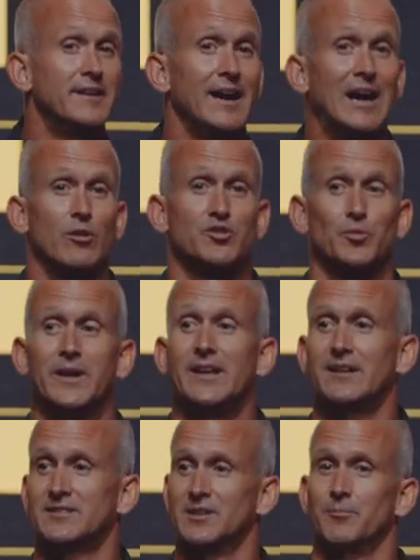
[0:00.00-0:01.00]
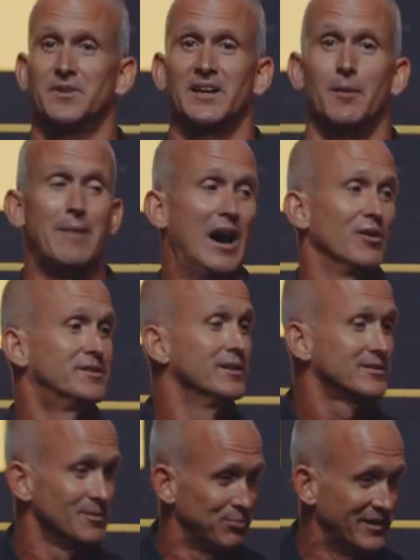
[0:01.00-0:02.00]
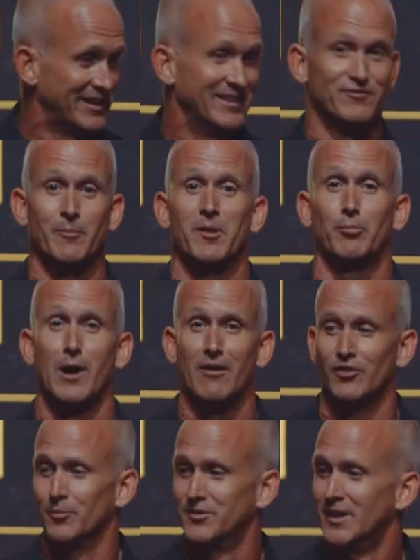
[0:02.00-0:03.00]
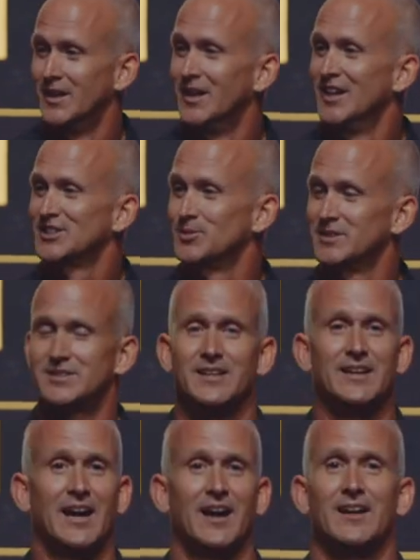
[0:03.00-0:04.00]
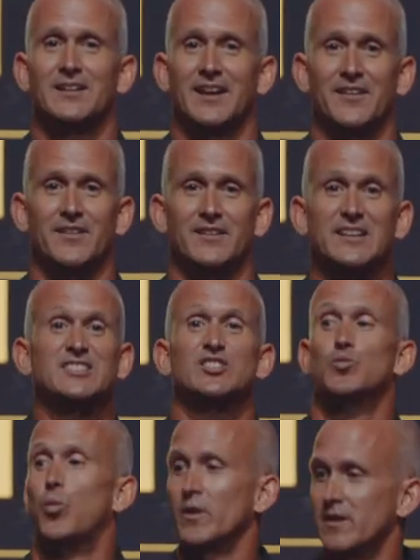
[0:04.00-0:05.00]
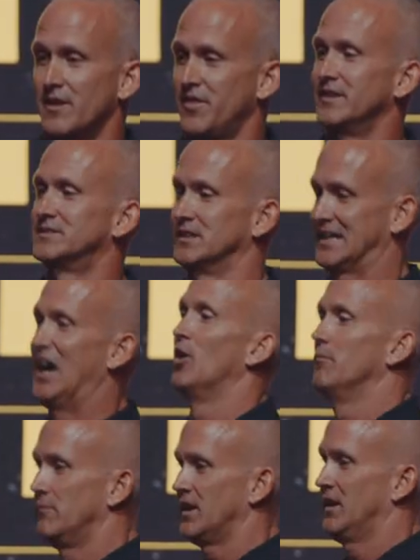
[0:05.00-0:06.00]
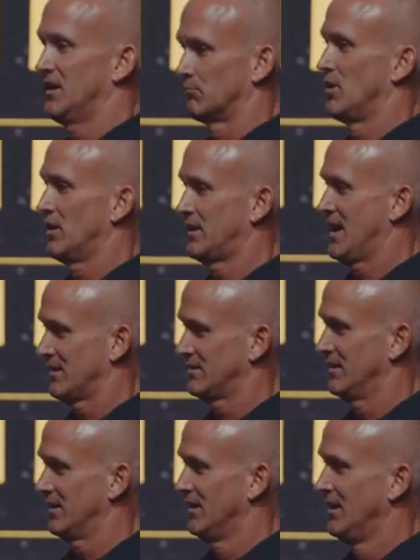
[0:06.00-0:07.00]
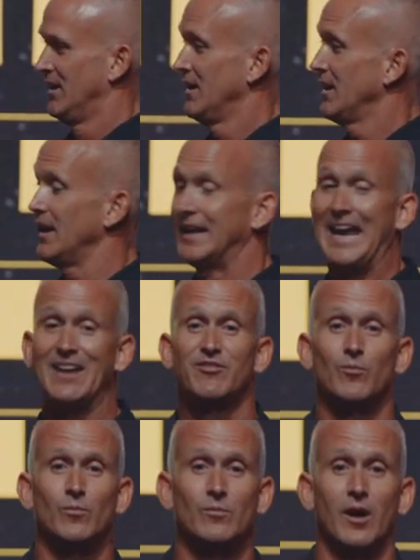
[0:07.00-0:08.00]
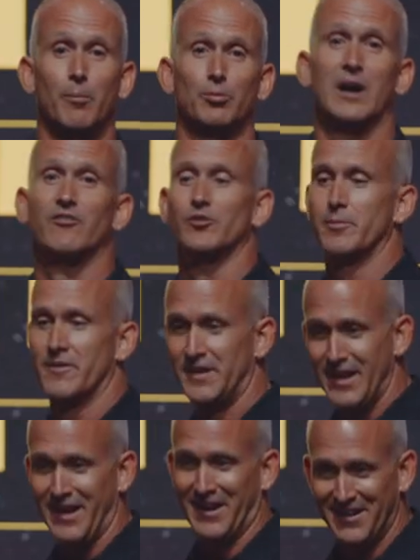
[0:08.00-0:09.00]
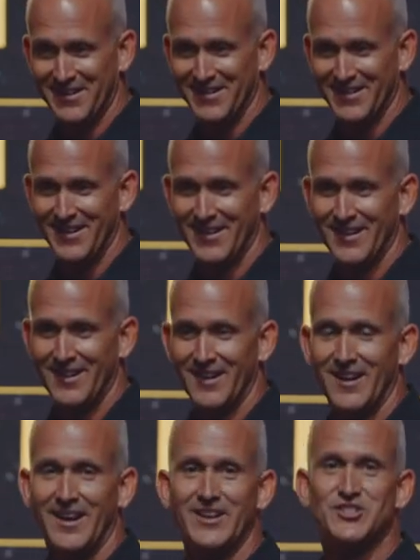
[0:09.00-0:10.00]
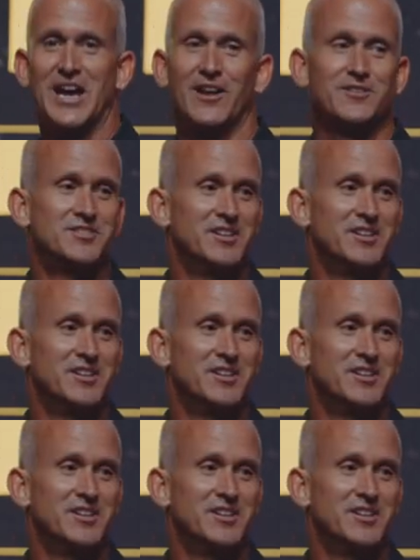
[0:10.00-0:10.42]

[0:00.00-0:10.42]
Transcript: day, I was reading something about discipline from the Proverbs. So I said, yeah, and this is one of the things that's helped me in broadcasting. And I gave him a proverb of the day and challenged